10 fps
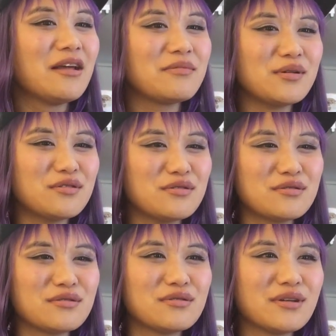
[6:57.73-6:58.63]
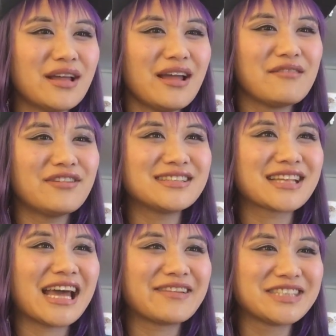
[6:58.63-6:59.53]
Phew!
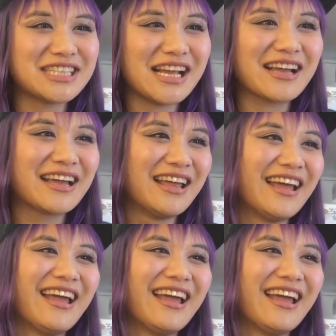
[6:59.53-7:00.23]
Viscount Chick!